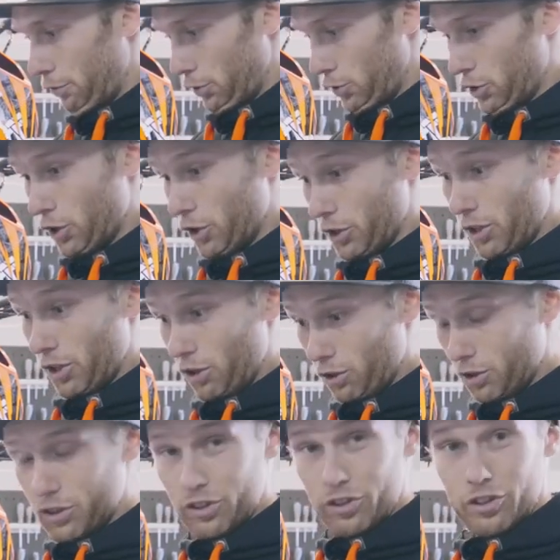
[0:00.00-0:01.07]
For sure, the
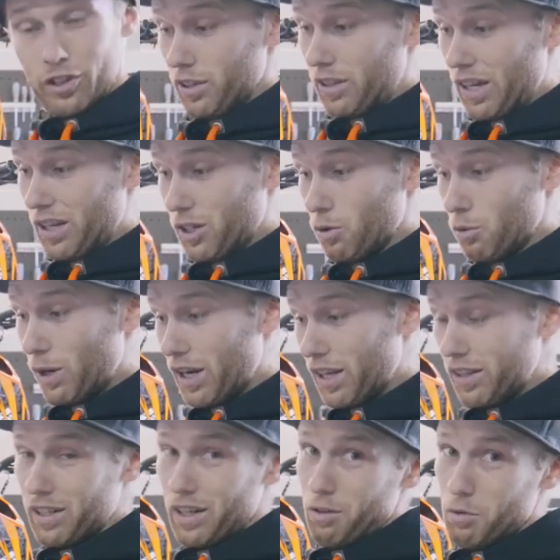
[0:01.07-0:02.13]
looks, then the
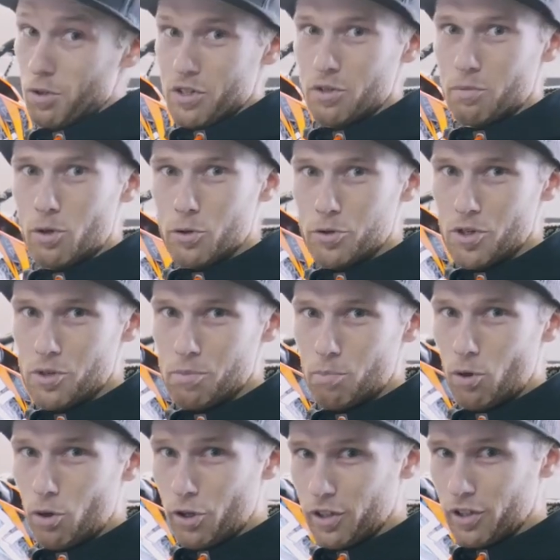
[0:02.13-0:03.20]
weight, and what's the most
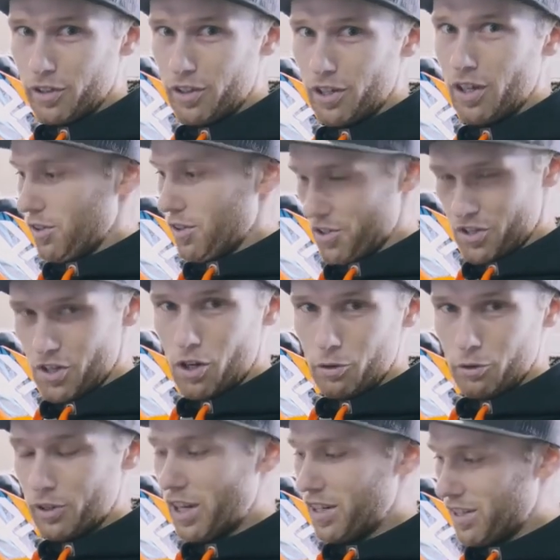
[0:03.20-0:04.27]
important, the
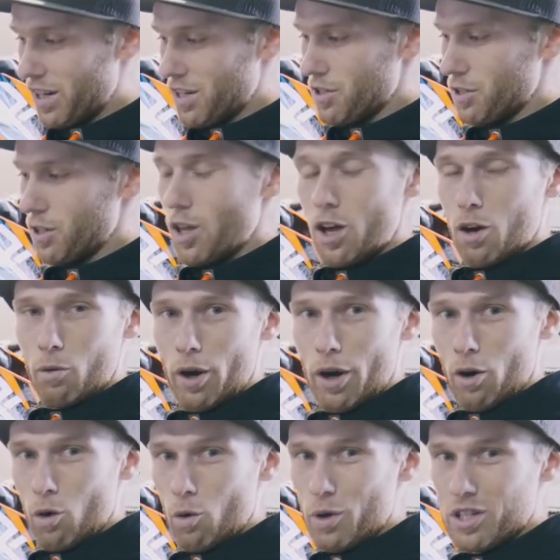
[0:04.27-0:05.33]
sound. And that's why I
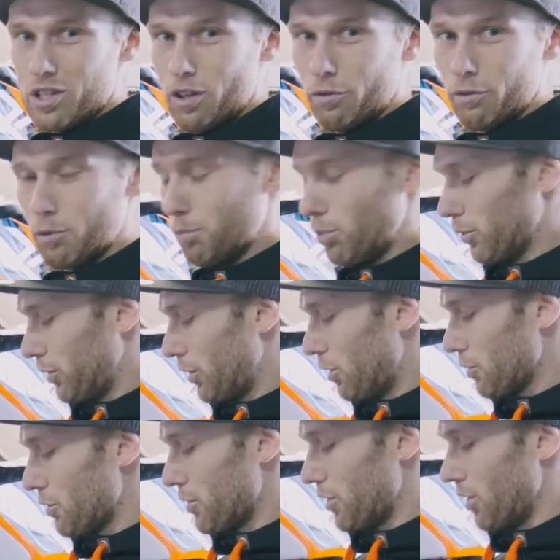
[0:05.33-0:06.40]
always love to put
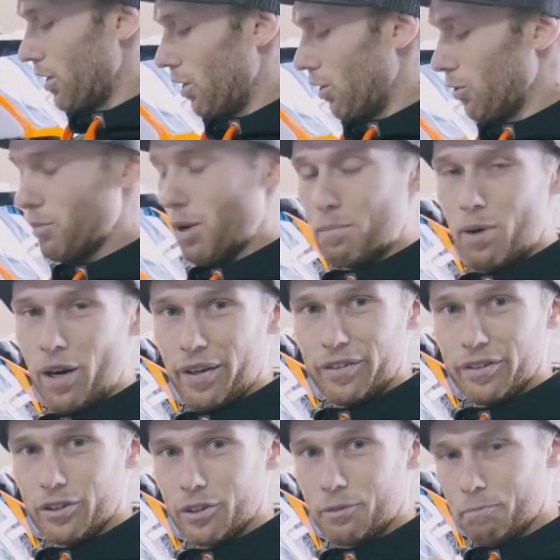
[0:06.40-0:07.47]
those on my
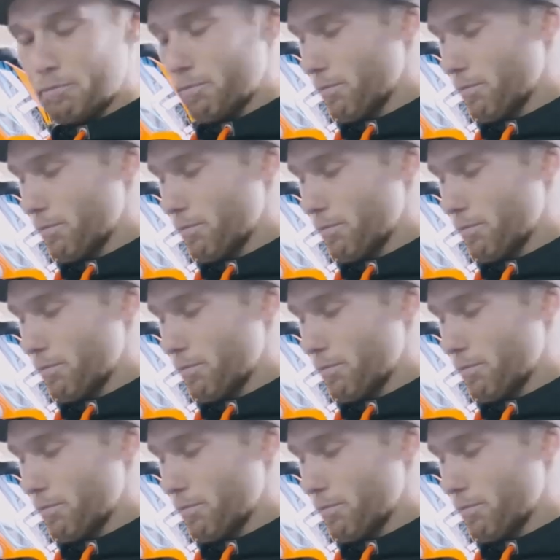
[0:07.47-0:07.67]
bikes.